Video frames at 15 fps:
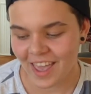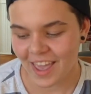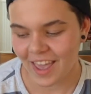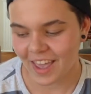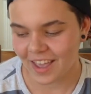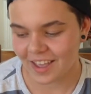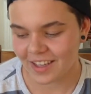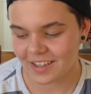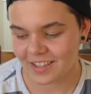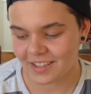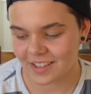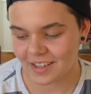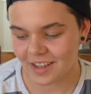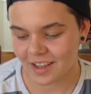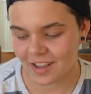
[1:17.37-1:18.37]

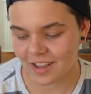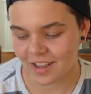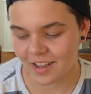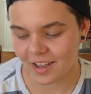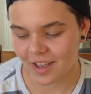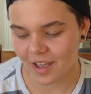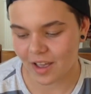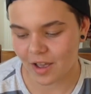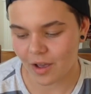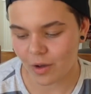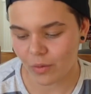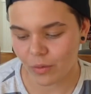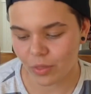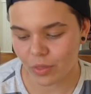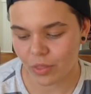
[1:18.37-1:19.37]
And
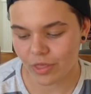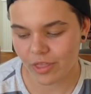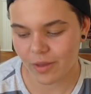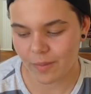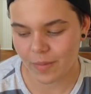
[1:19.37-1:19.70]
the